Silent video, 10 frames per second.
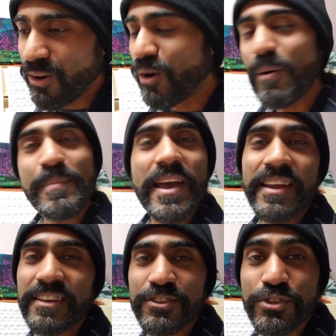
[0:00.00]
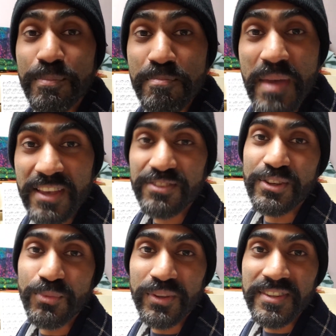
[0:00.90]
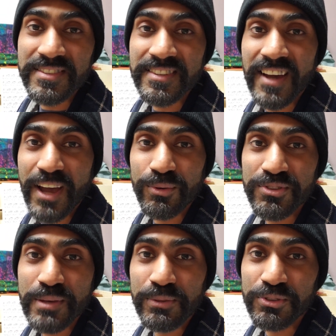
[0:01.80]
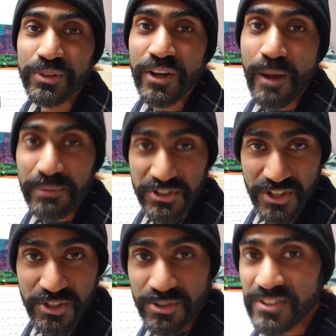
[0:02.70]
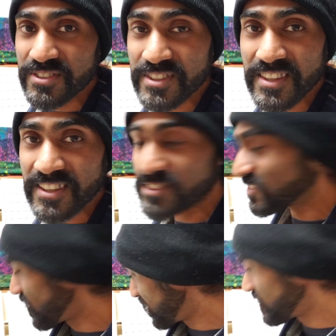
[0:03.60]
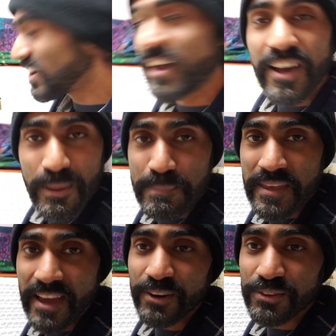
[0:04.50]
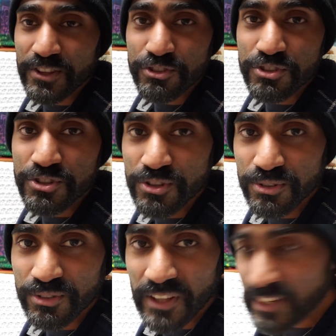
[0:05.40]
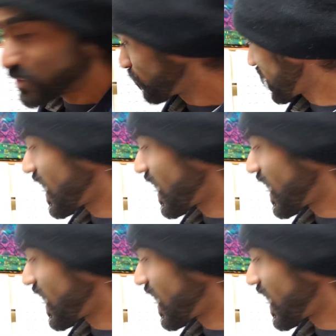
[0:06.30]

Oh man, it's amazing what this guy was able to accomplish. And you can see this on a piano that's tuned like the